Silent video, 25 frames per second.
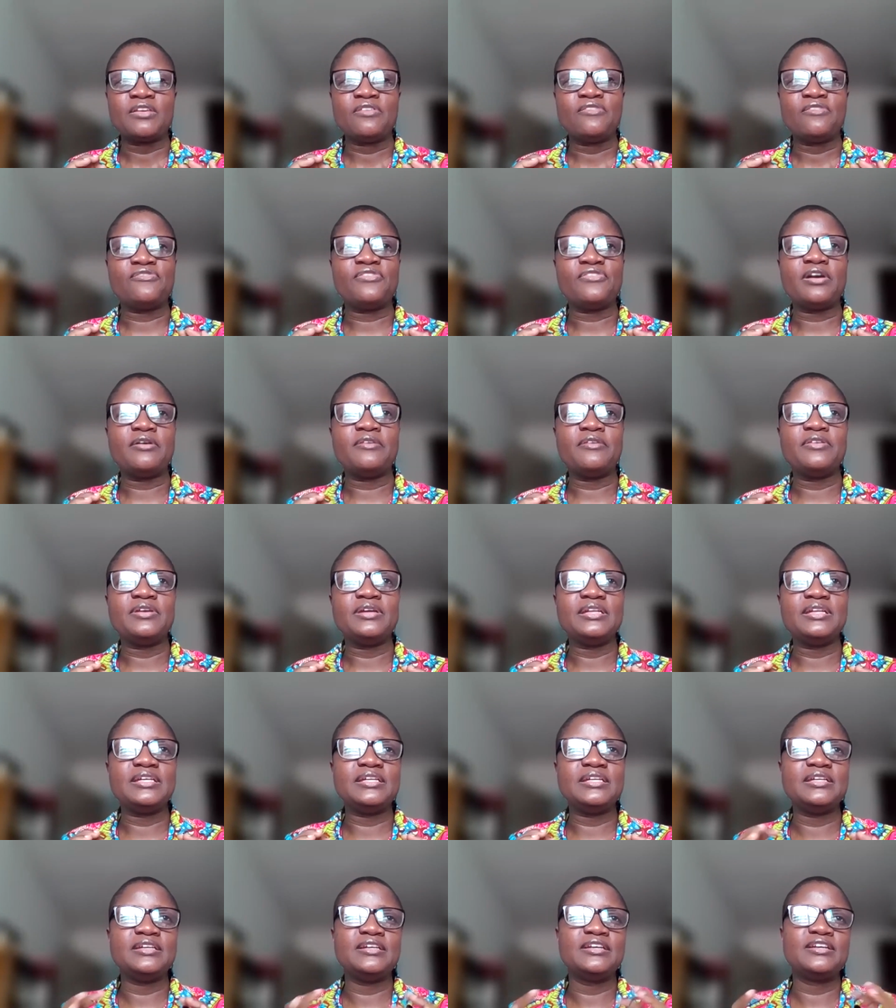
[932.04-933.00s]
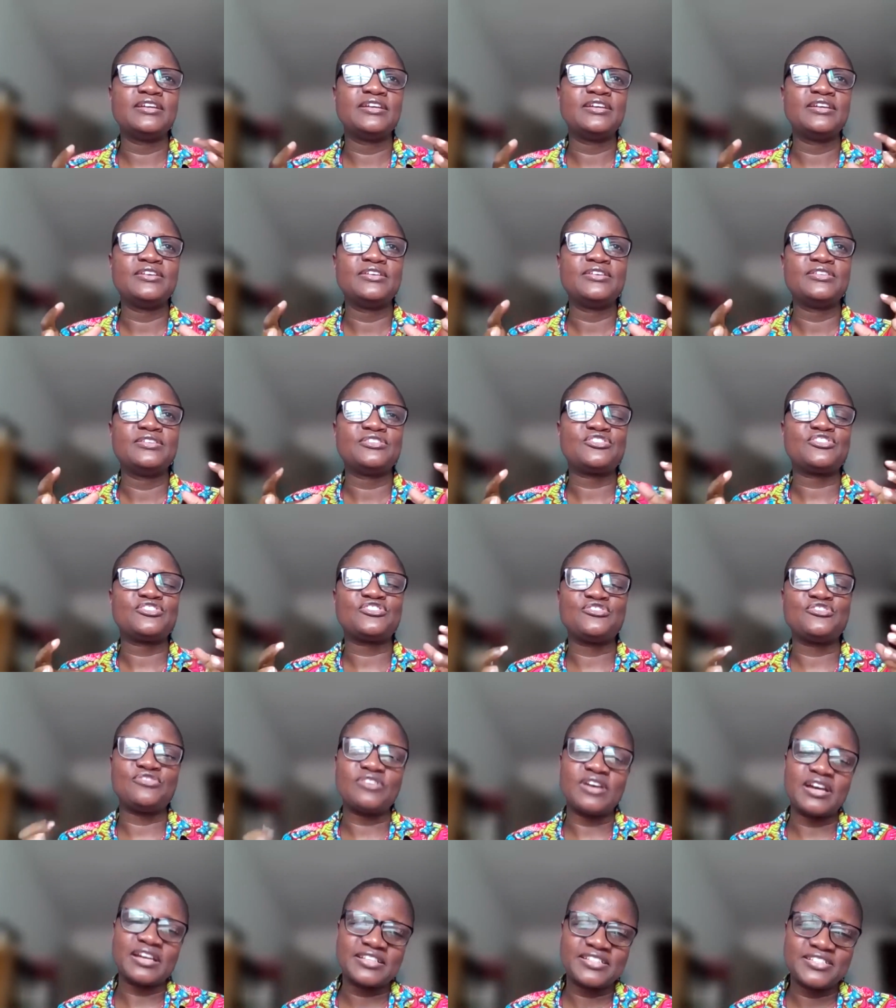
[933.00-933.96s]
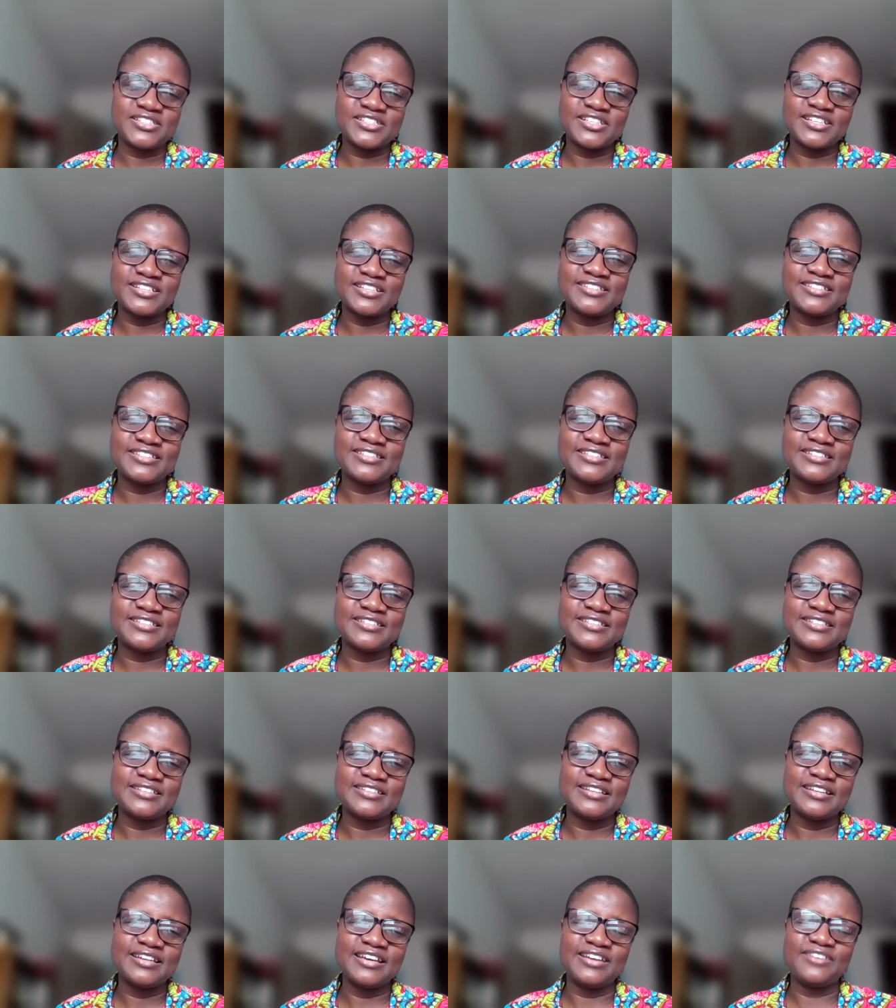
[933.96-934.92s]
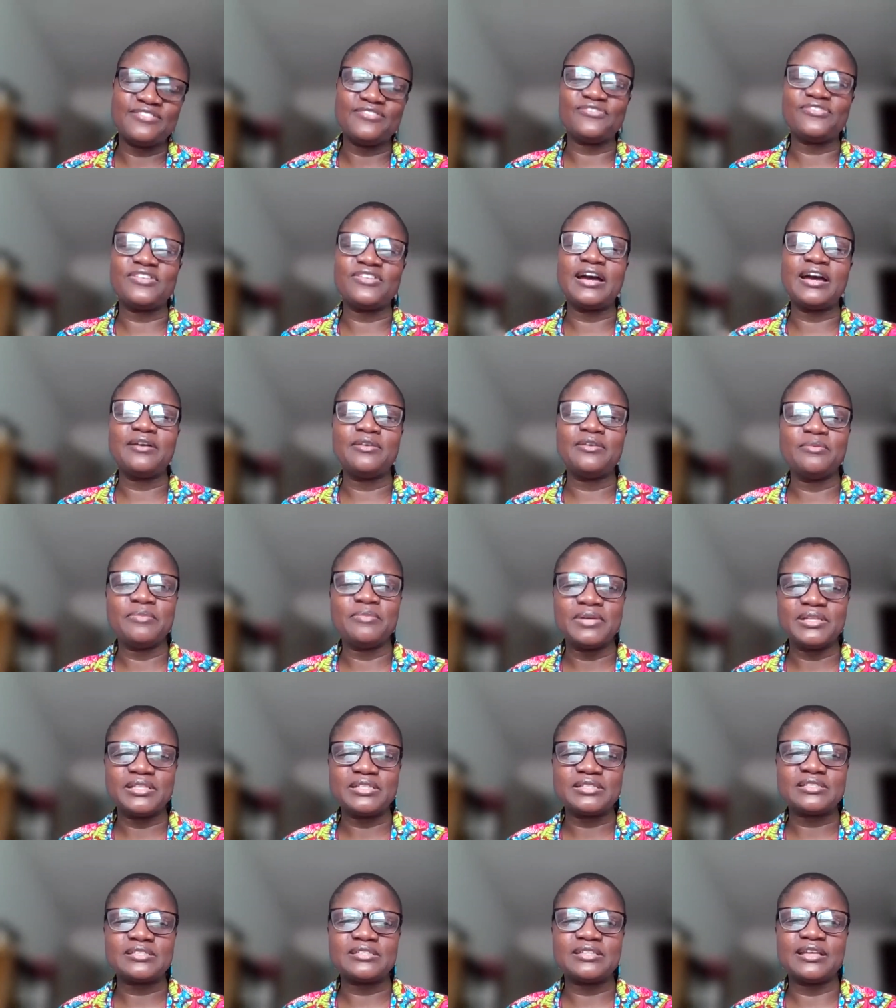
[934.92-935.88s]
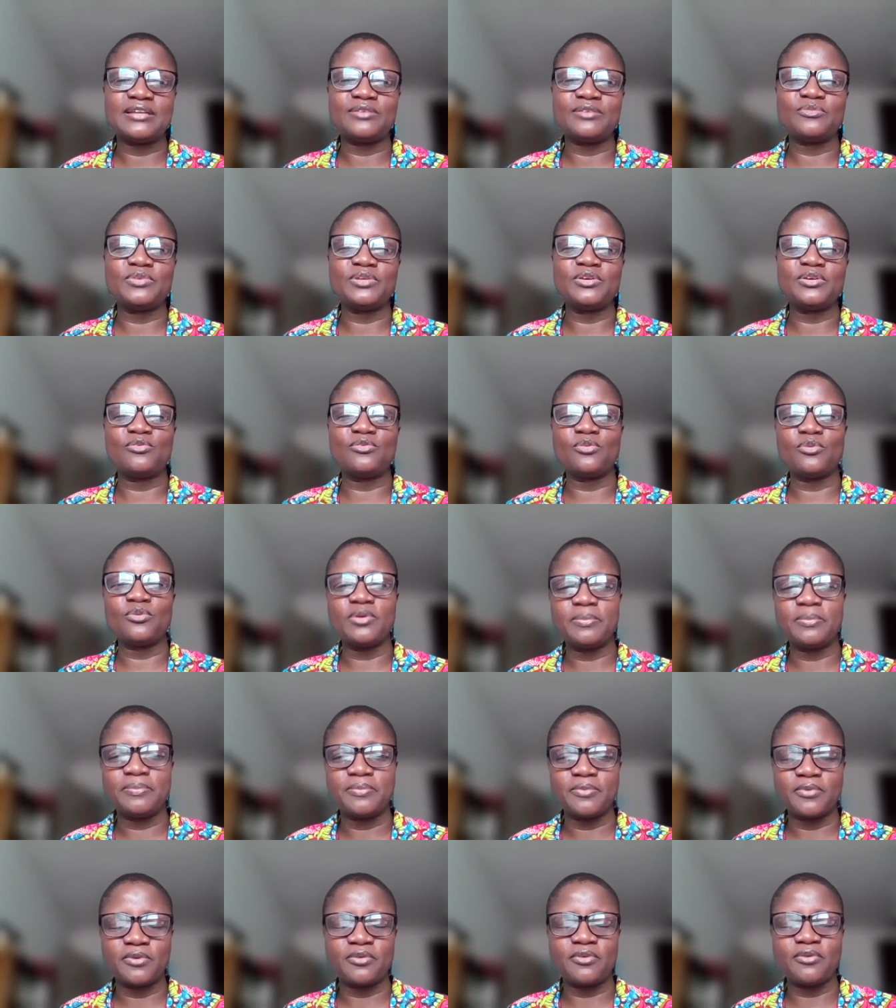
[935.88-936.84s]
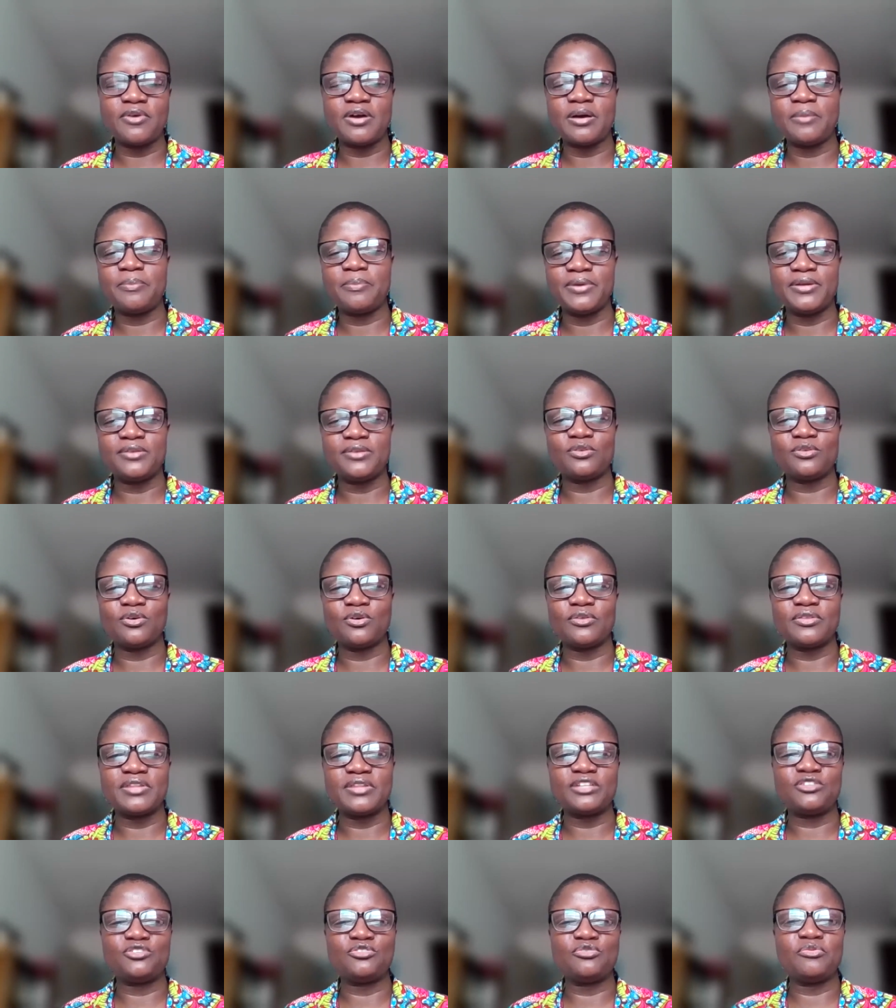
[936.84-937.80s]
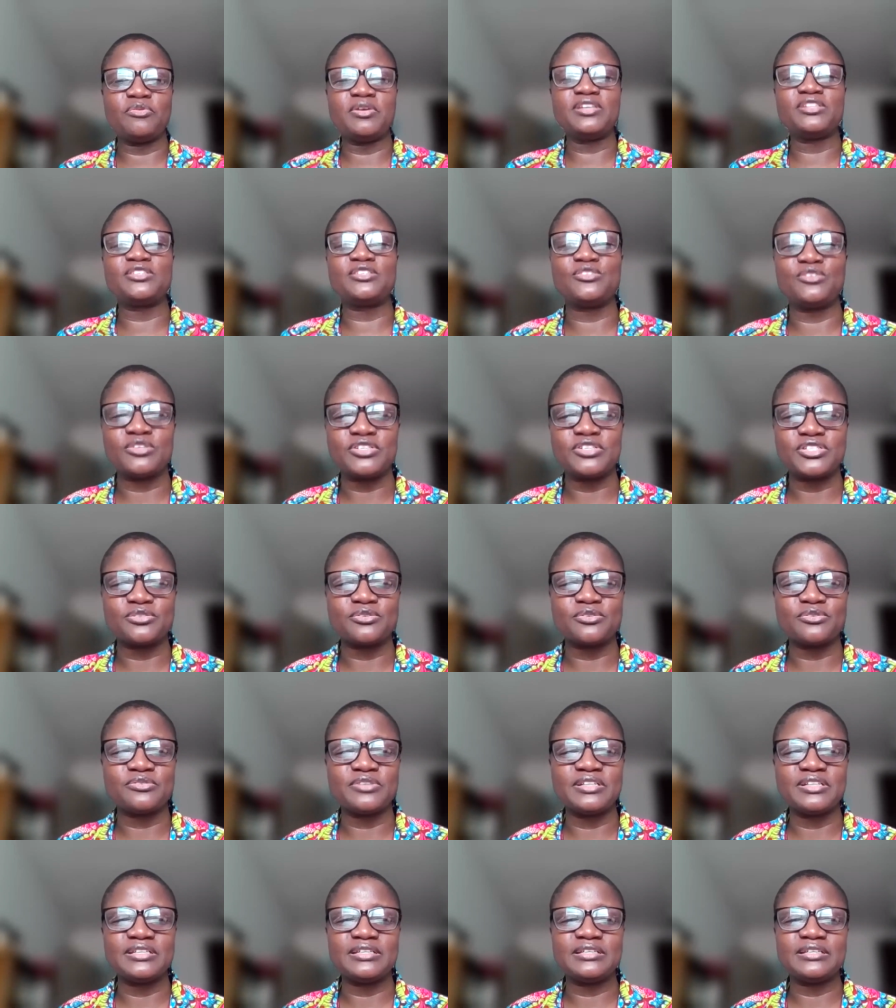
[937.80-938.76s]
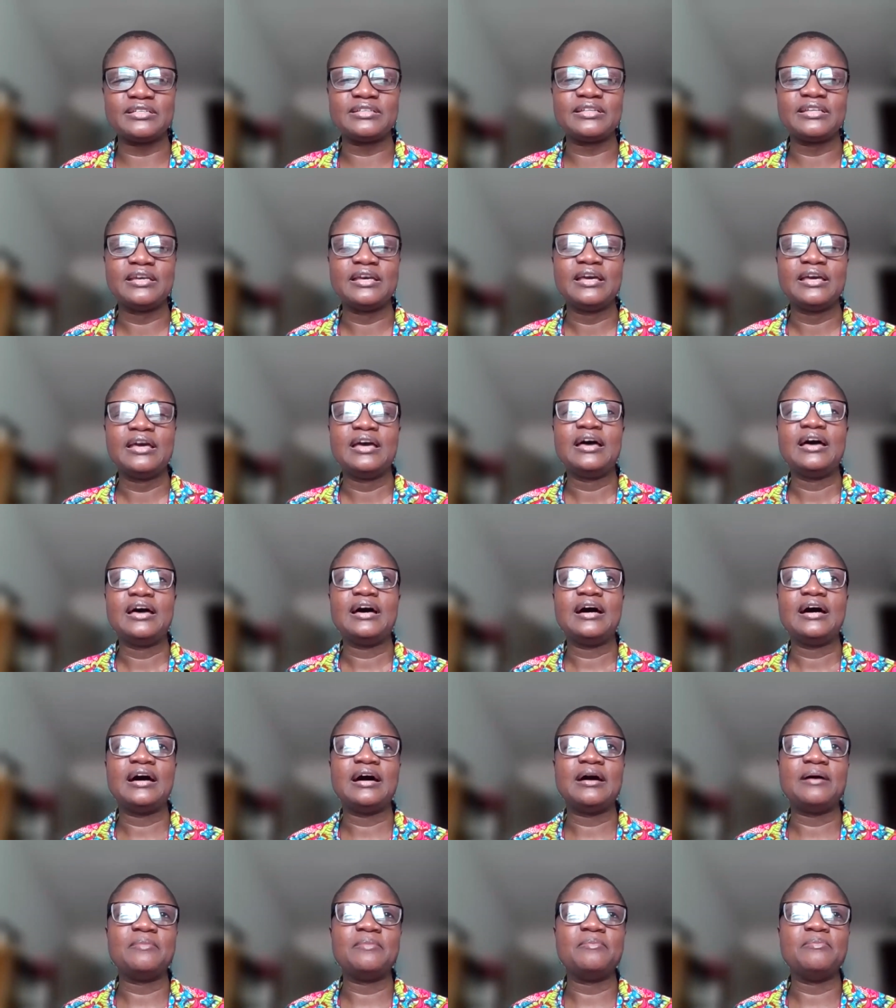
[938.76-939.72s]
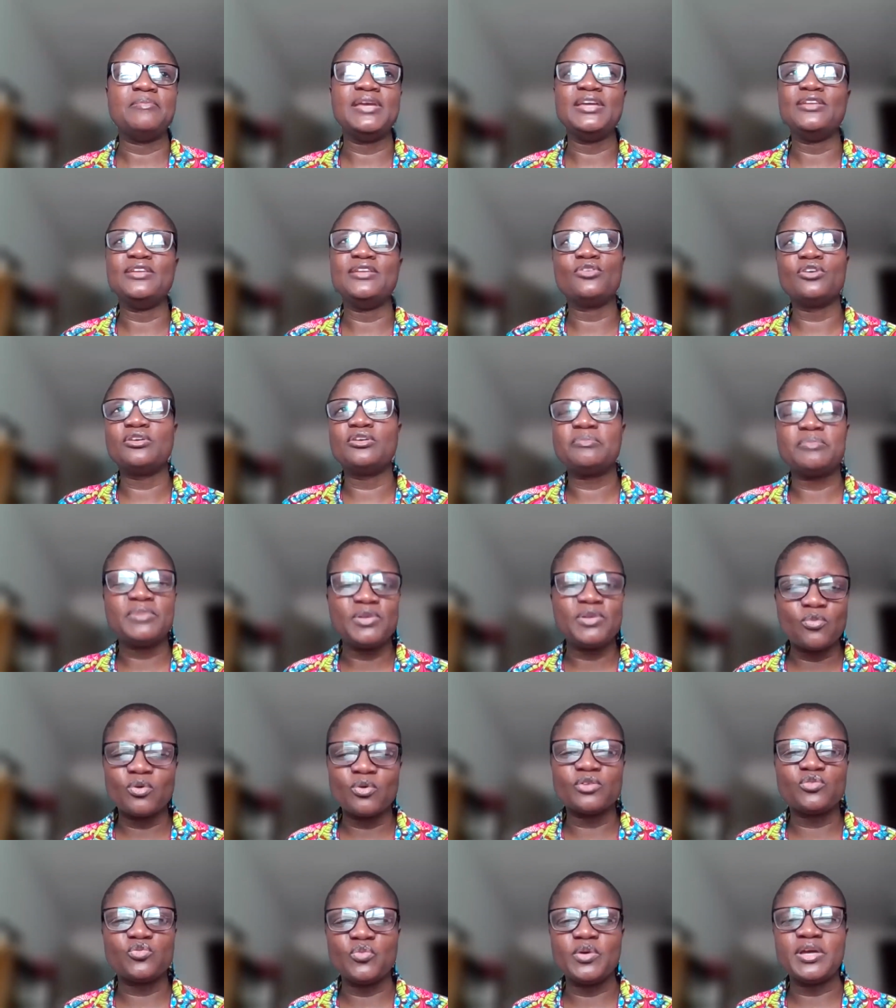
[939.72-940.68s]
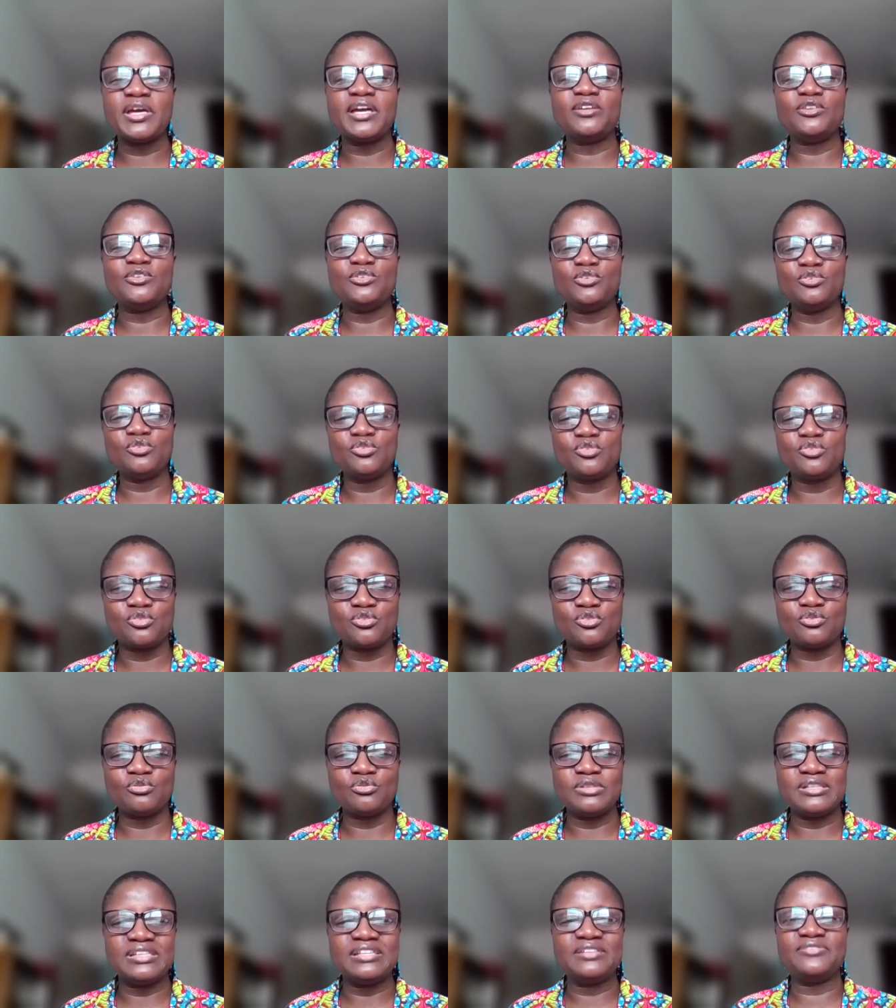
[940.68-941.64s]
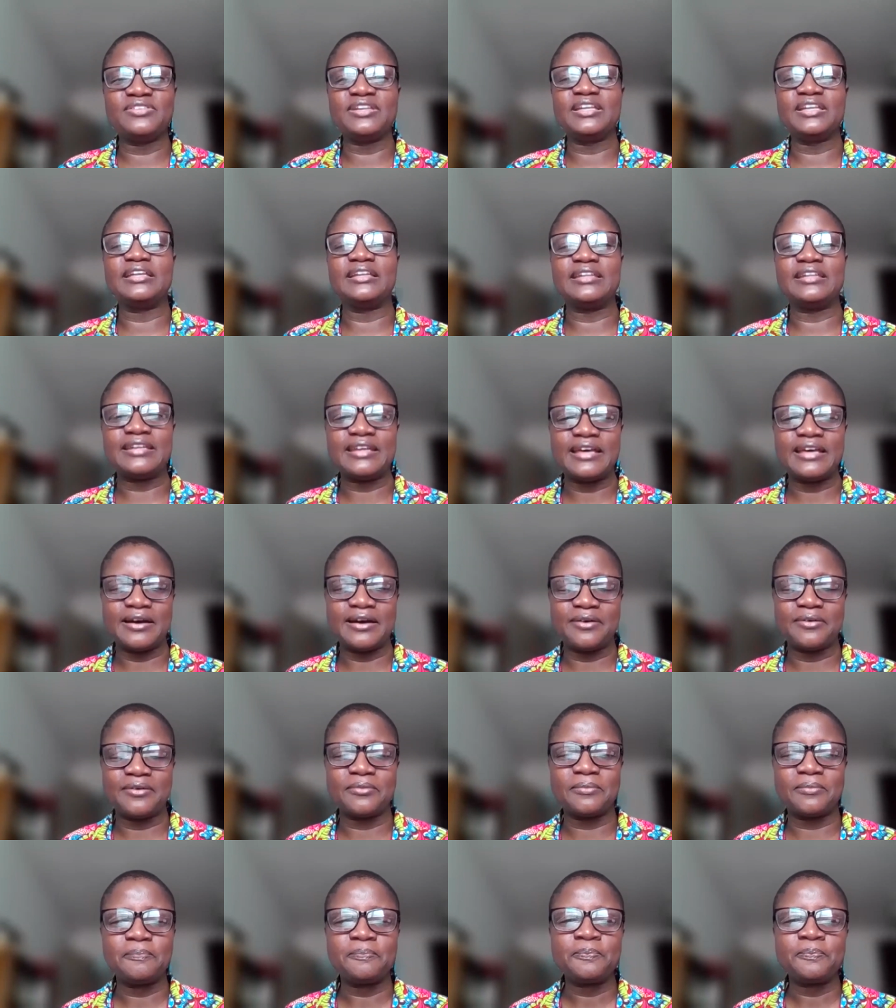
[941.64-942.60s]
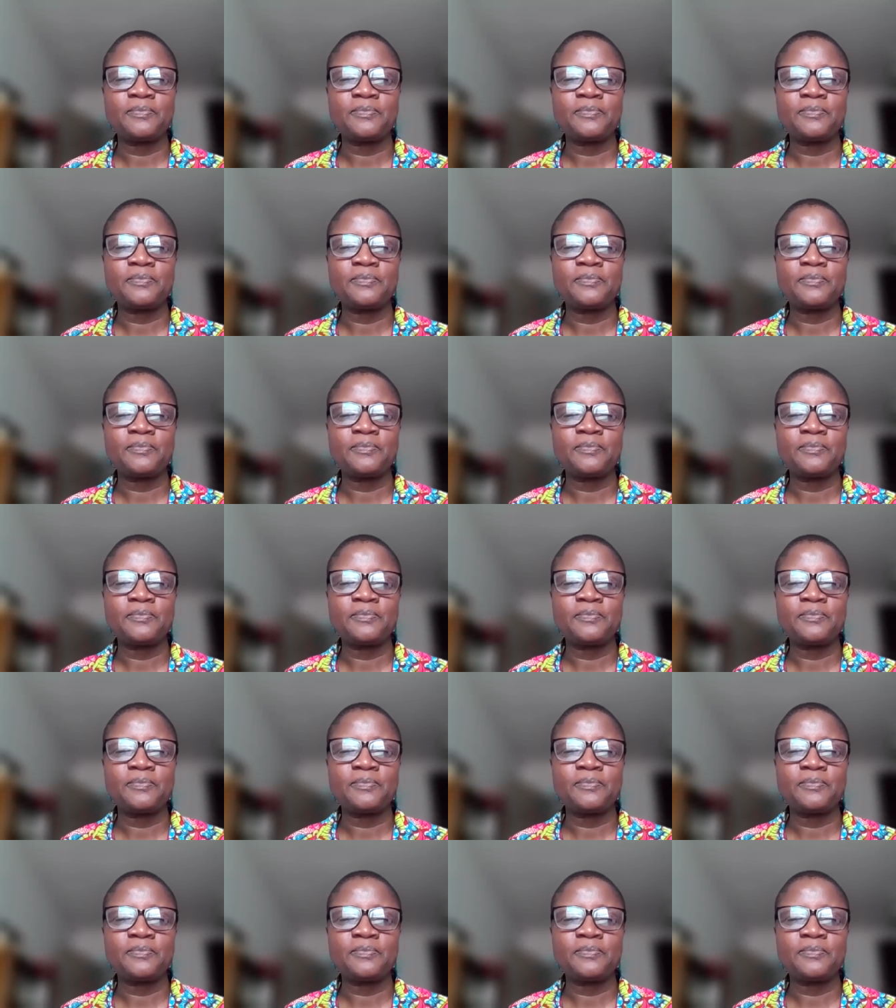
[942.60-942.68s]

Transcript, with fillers: very structured environment that we grew up, grew up in or that you raised your children in um, may not be what we are used to living in now